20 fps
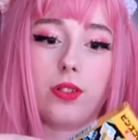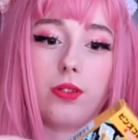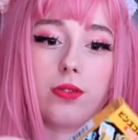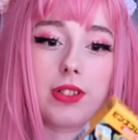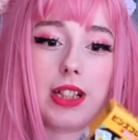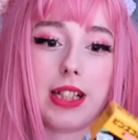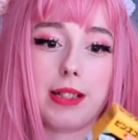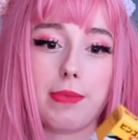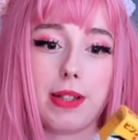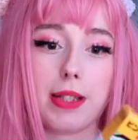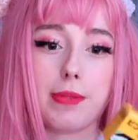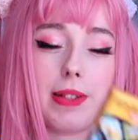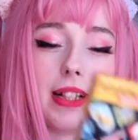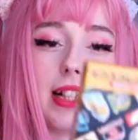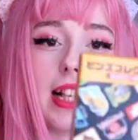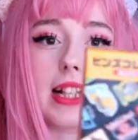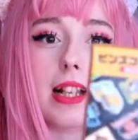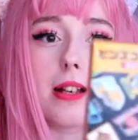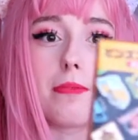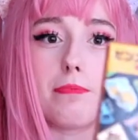oh, this must be
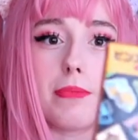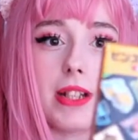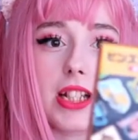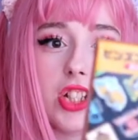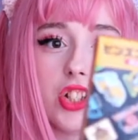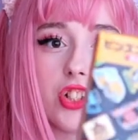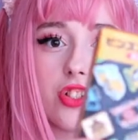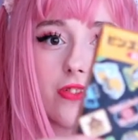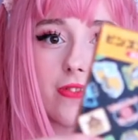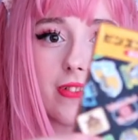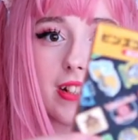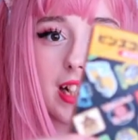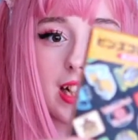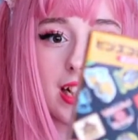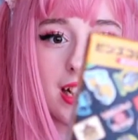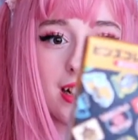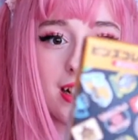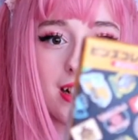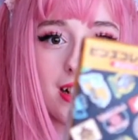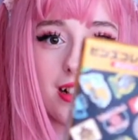like a
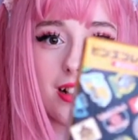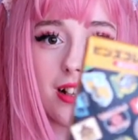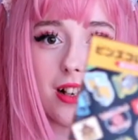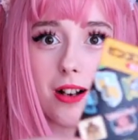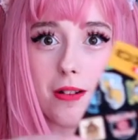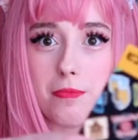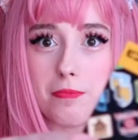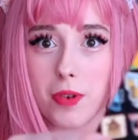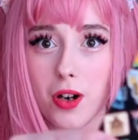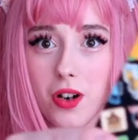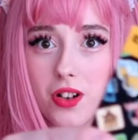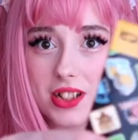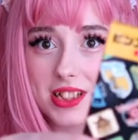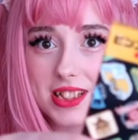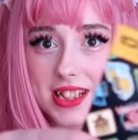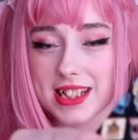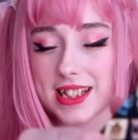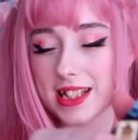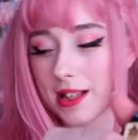mystery box or